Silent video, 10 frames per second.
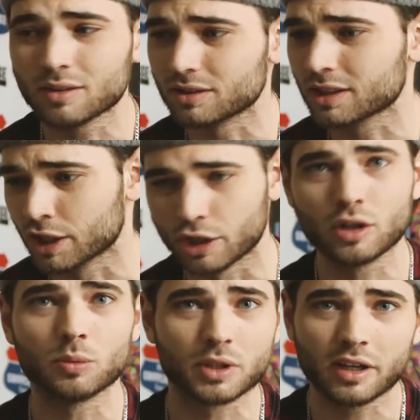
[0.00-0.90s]
He's going to get
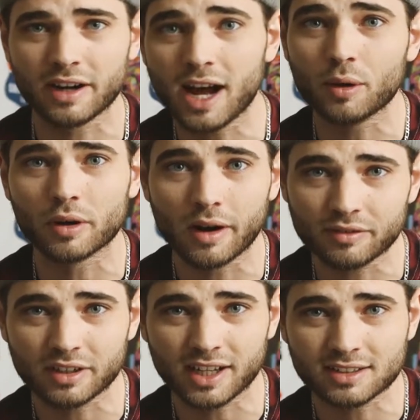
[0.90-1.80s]
killed within an hour
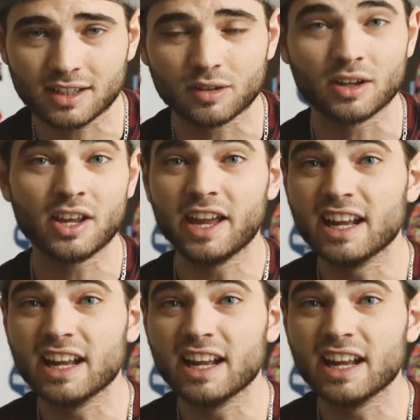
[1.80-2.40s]
after he gets out.